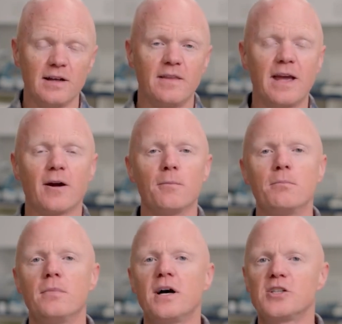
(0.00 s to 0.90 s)
they are
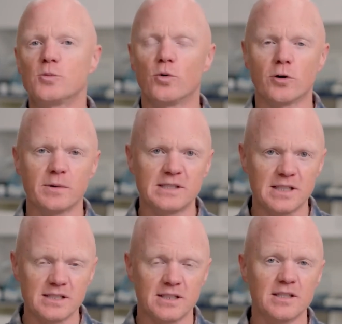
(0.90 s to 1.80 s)
much more
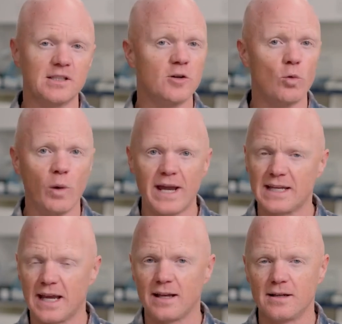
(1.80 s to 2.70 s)
resistant to weight
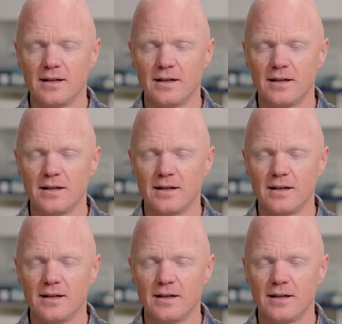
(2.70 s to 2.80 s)
gain,